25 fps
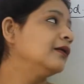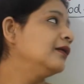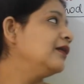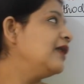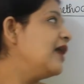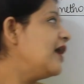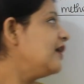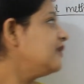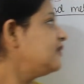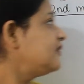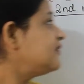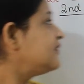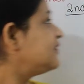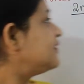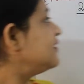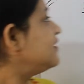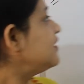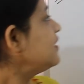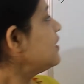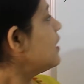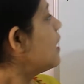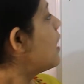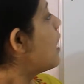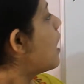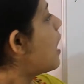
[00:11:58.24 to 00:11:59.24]
Let's
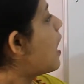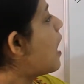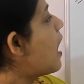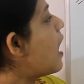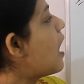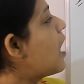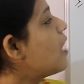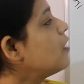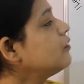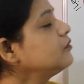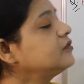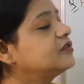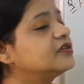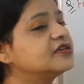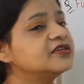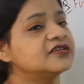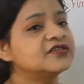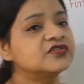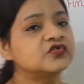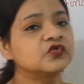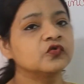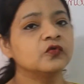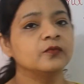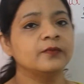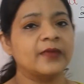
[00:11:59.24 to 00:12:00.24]
see how
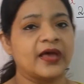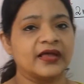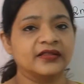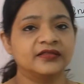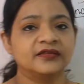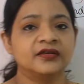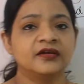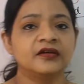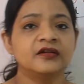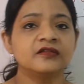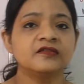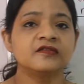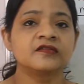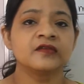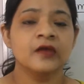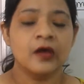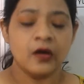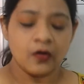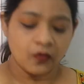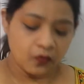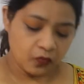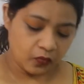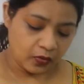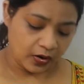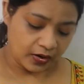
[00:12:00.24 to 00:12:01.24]
these 2 methods
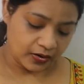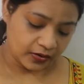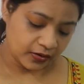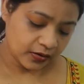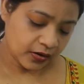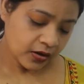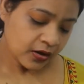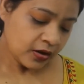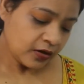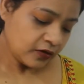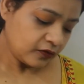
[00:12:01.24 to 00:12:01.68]
work.